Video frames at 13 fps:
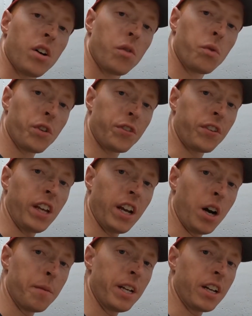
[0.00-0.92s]
We'll see
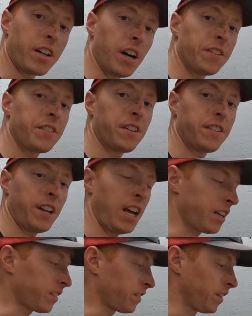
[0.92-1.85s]
how many cuts it
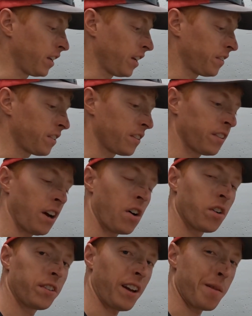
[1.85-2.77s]
takes to get this
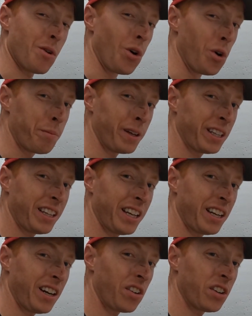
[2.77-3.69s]
out. I'm hoping to
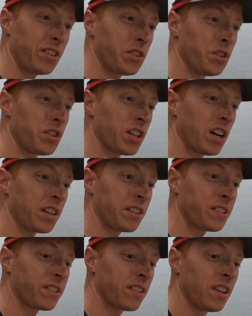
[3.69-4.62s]
get it out in 2
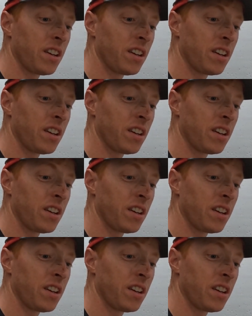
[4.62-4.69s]
chunks.